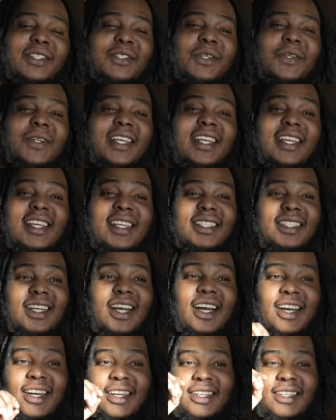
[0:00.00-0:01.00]
So the east
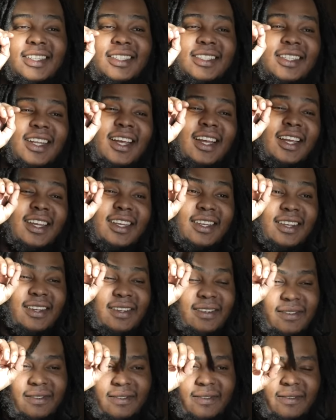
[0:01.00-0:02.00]
side is like,
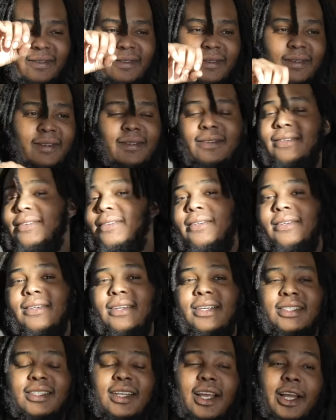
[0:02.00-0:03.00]

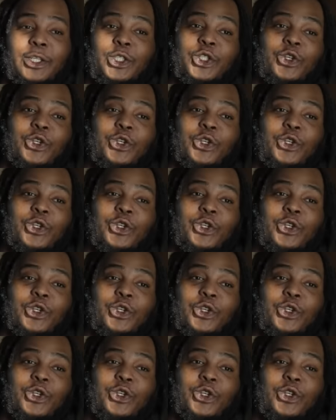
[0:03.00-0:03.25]
it's like